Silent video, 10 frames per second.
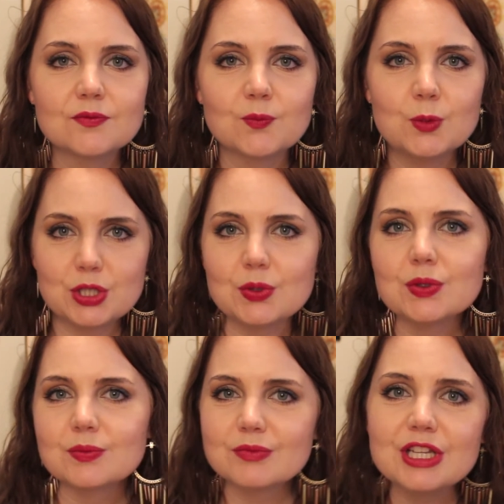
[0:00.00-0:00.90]
when you're,
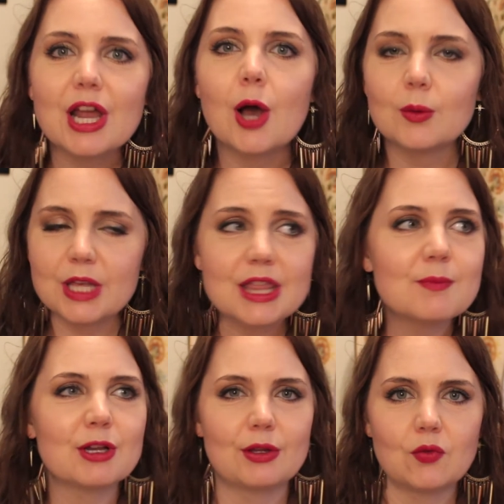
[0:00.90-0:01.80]
you know, in the
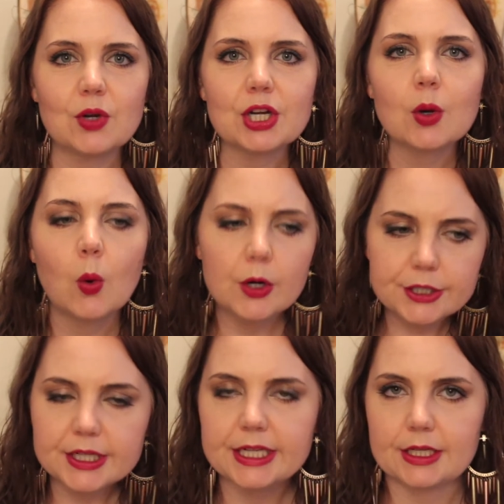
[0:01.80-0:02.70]
middle of winter, or
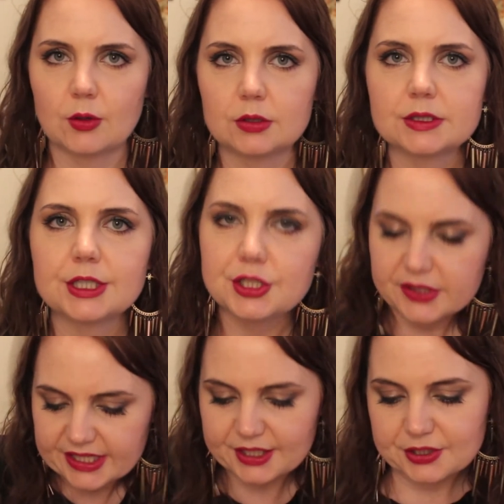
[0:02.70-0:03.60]
you're getting older and you're
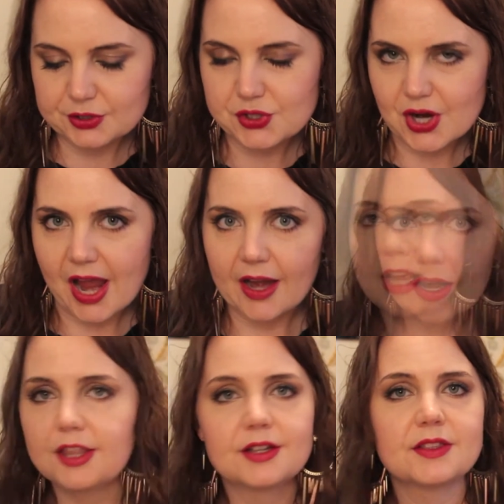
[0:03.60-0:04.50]
getting a little drier.
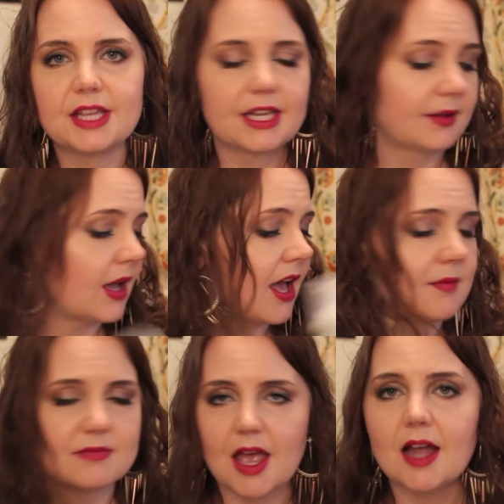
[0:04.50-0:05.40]
Another thing
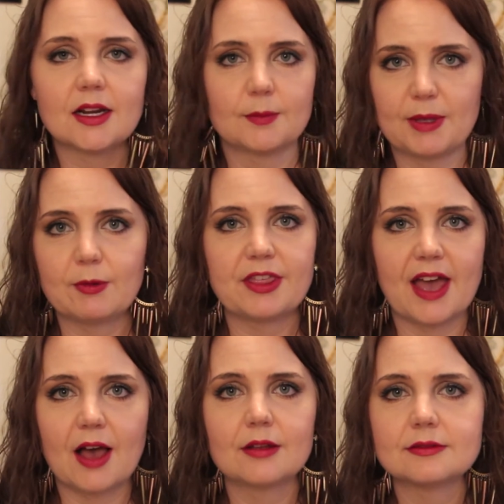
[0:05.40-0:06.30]
I'm not going to be
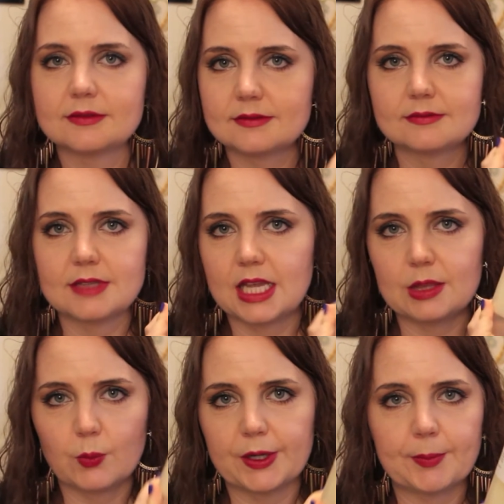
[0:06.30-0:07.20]
without in
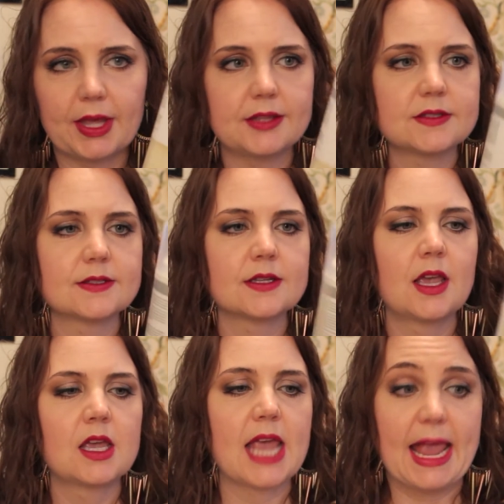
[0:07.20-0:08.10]
the winter months,
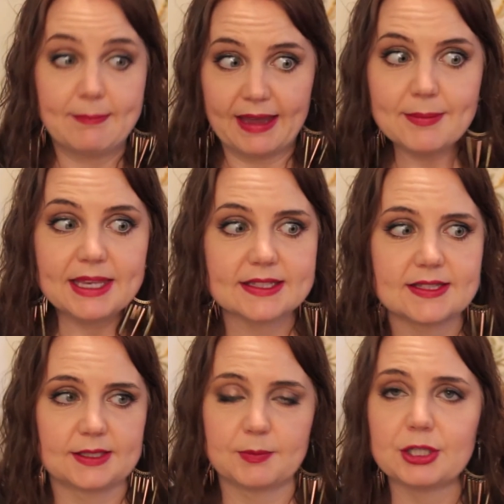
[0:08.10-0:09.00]
and maybe it's
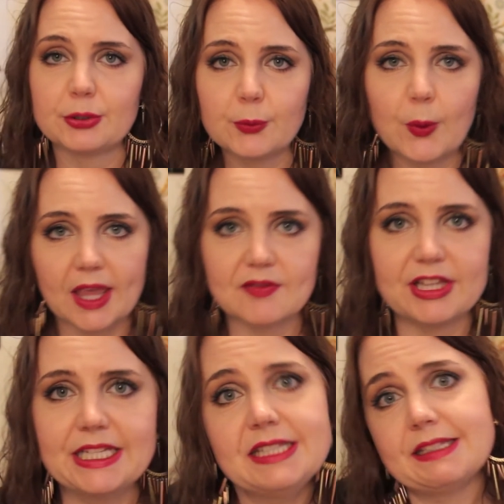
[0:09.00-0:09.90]
like my new way of
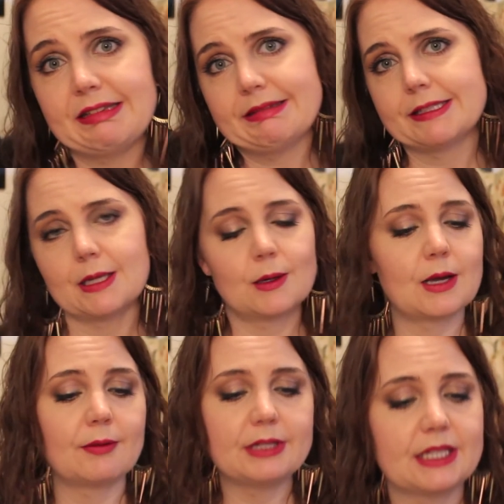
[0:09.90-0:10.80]
cleansing, so
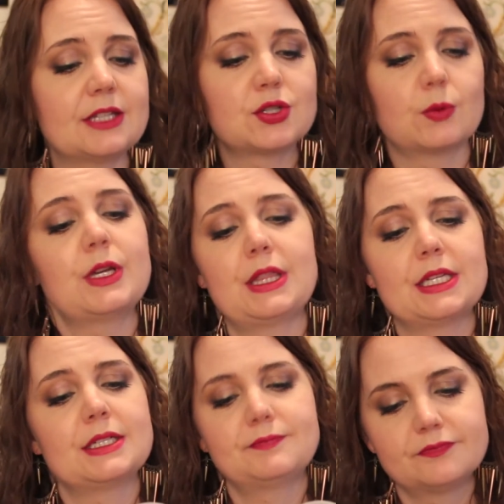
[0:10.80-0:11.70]
I really enjoyed
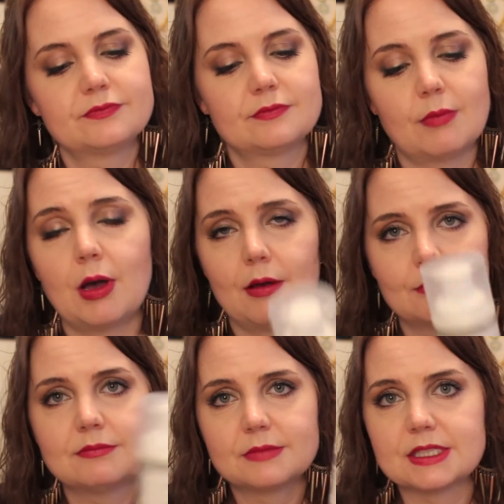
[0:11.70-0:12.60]
the
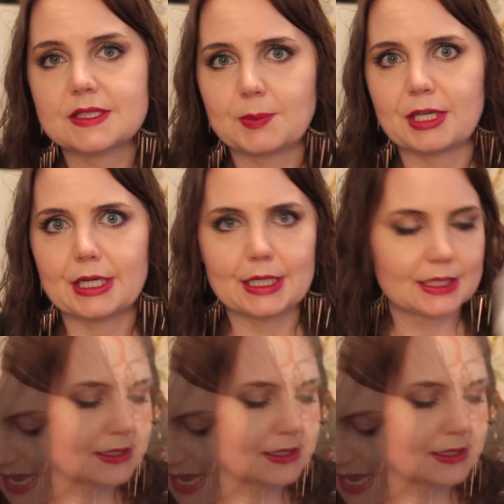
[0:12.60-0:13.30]
balm experience.